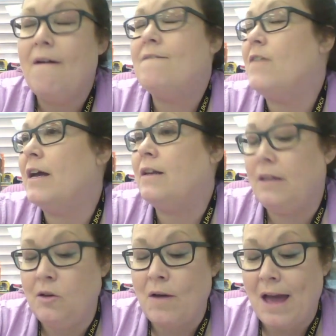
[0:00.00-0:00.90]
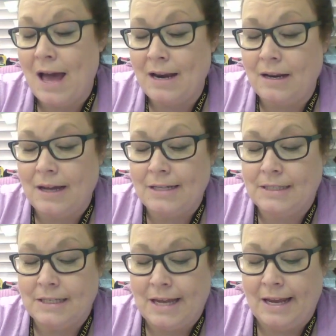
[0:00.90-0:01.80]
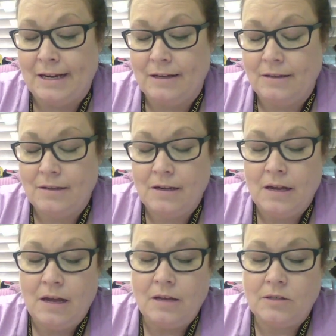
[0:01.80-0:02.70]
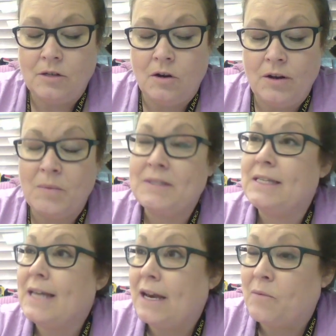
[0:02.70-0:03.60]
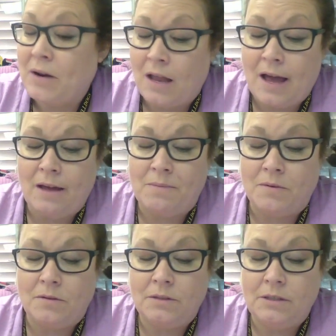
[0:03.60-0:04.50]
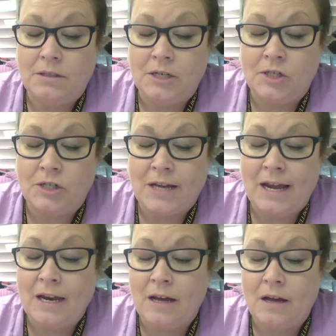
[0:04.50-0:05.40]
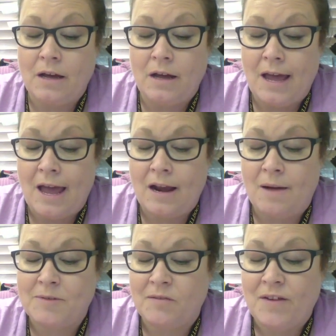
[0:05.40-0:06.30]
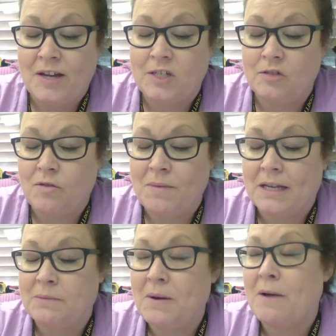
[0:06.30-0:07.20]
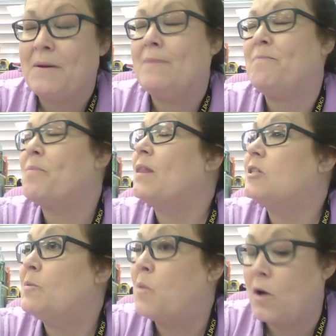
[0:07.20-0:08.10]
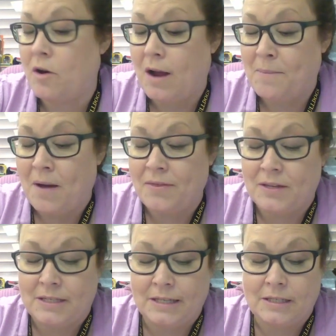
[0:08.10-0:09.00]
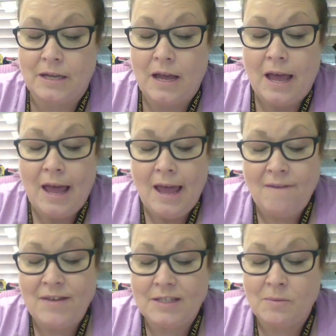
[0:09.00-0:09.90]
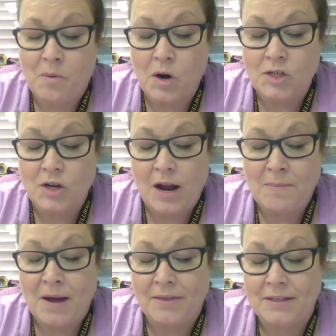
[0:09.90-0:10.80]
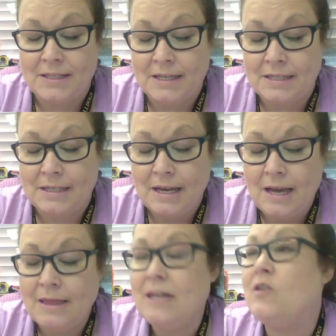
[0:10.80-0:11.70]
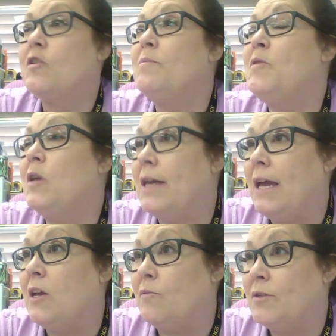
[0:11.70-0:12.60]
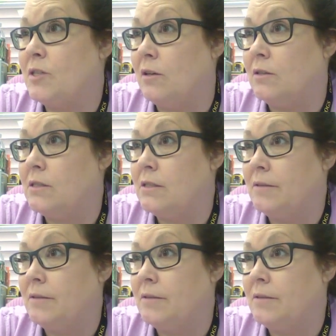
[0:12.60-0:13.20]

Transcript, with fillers: Finally, you analyze the data. So it was the data reliable? Does your data and observations from the experiment support your hypothesis? If they support your hypothesis, then you communicate your results.